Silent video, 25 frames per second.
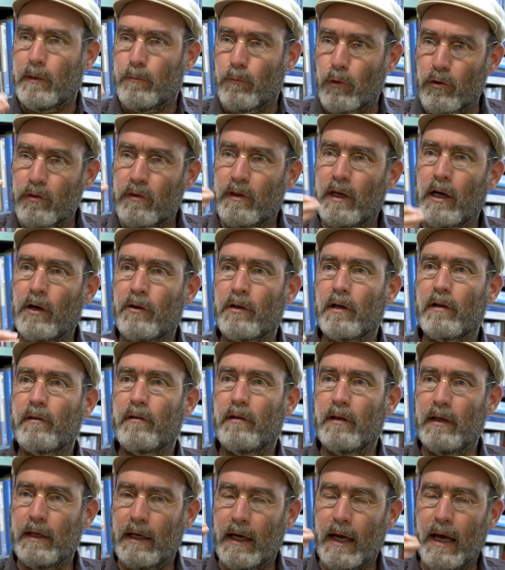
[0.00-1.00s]

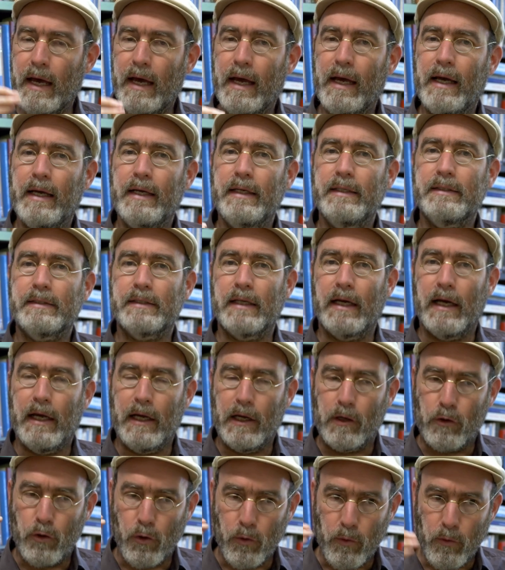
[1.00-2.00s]
Modernity is
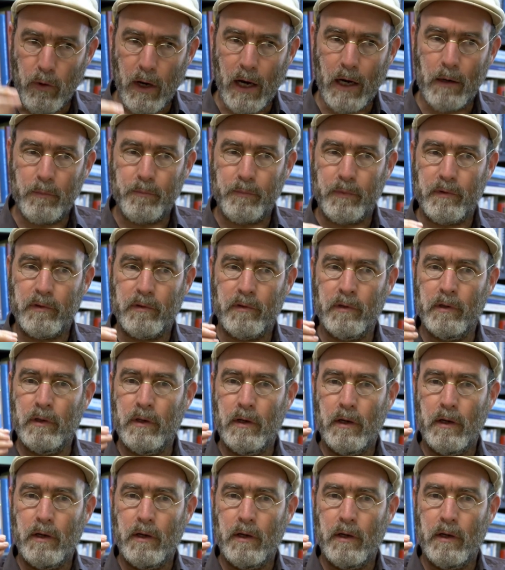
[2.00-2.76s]
a corrupt